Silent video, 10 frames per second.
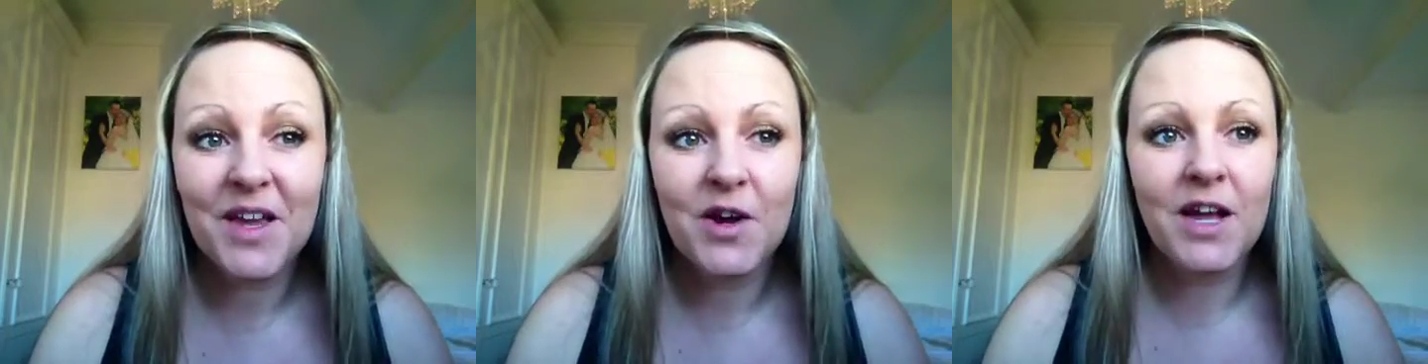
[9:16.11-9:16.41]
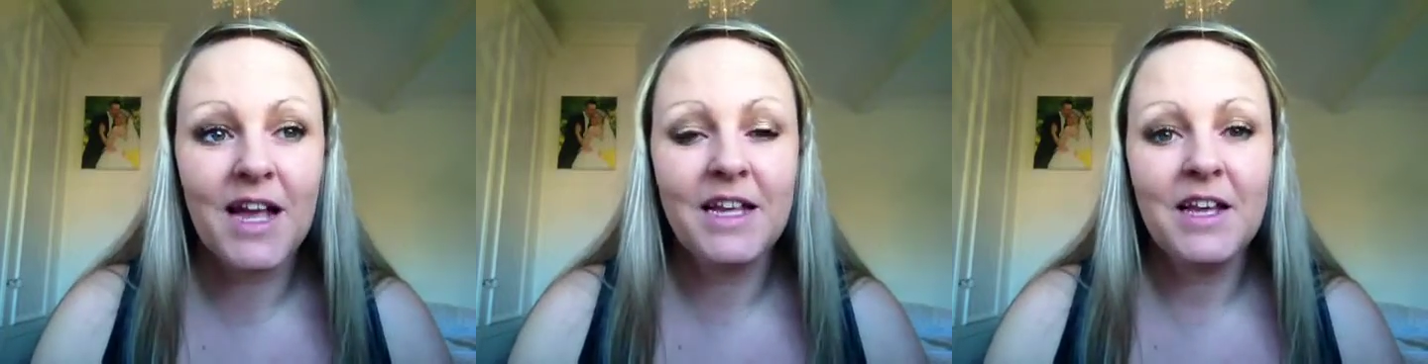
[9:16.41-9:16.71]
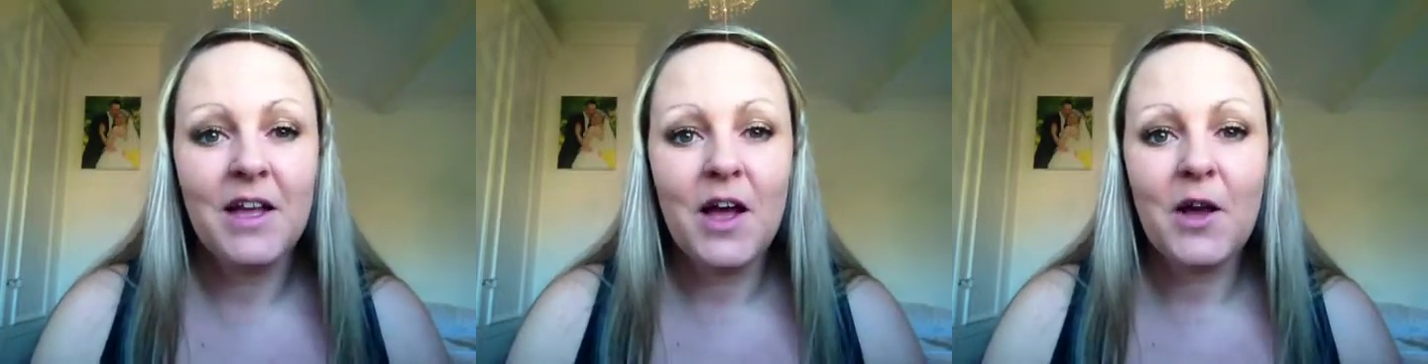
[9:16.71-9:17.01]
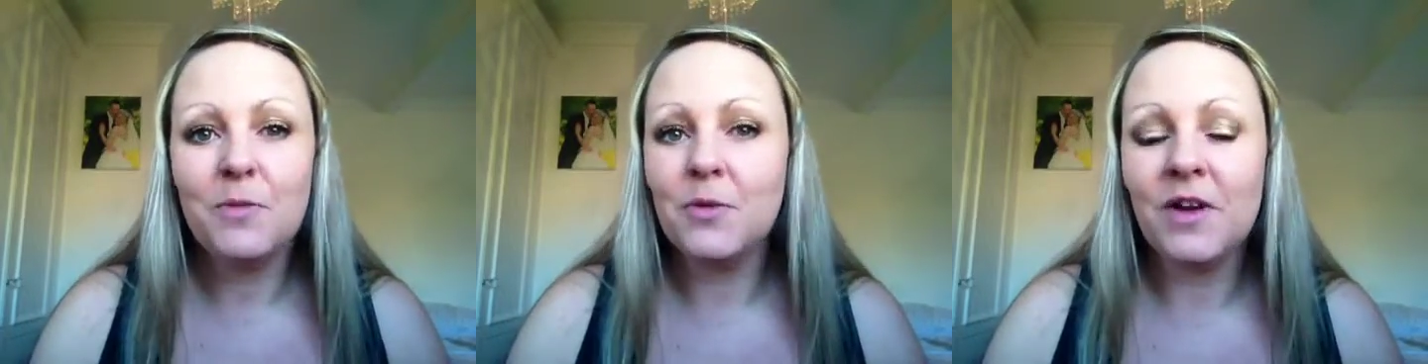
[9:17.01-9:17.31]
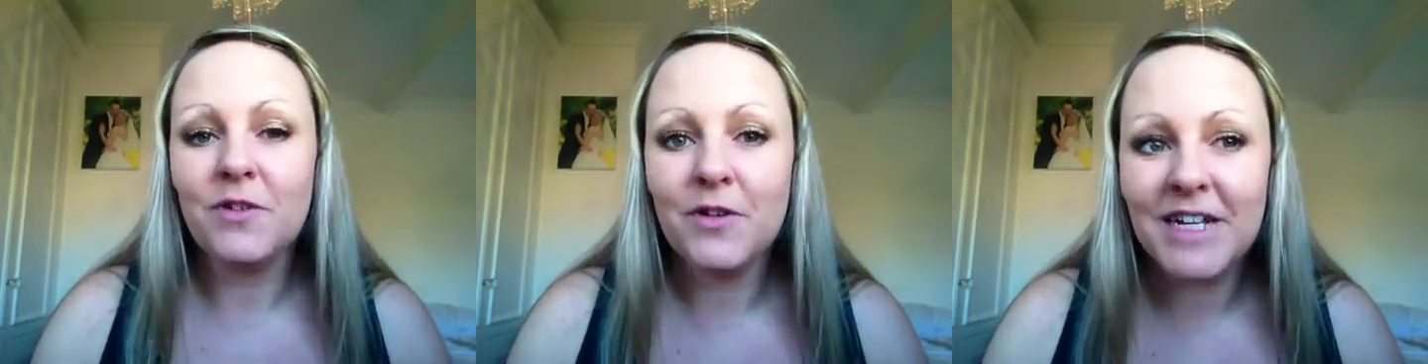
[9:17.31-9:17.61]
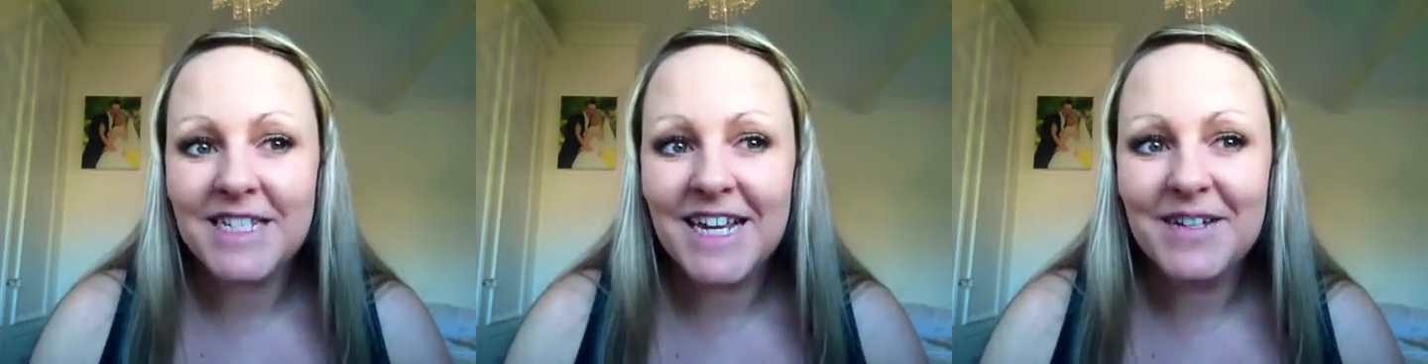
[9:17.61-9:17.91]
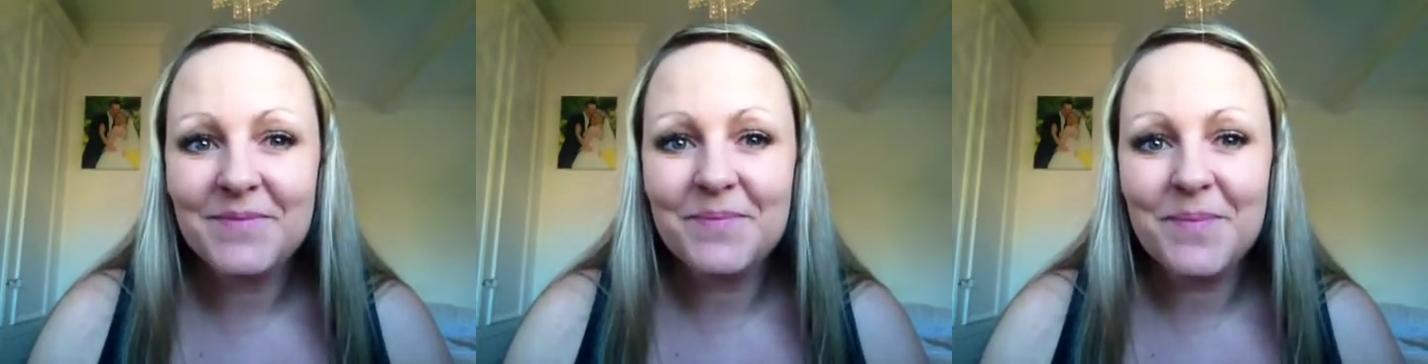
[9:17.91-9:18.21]
Okay, hope you all have a great
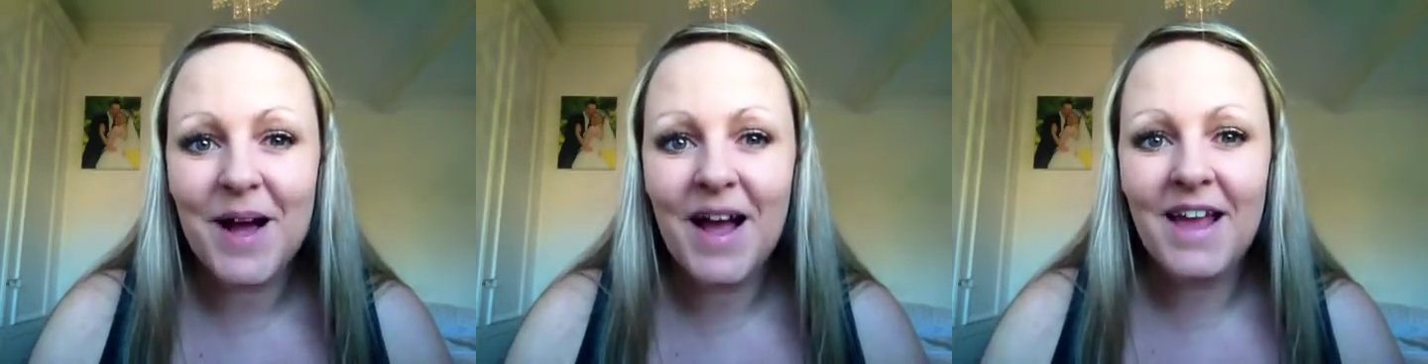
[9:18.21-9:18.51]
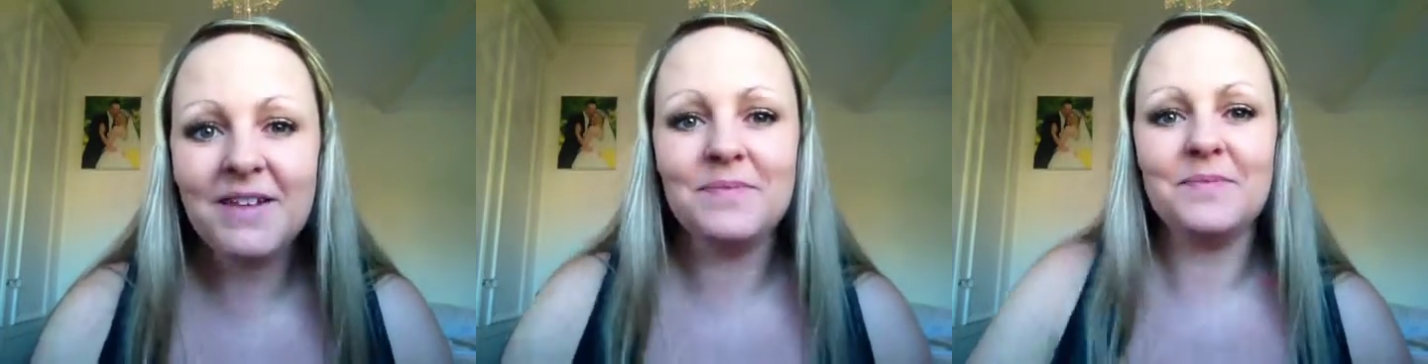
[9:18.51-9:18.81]
day. Bye.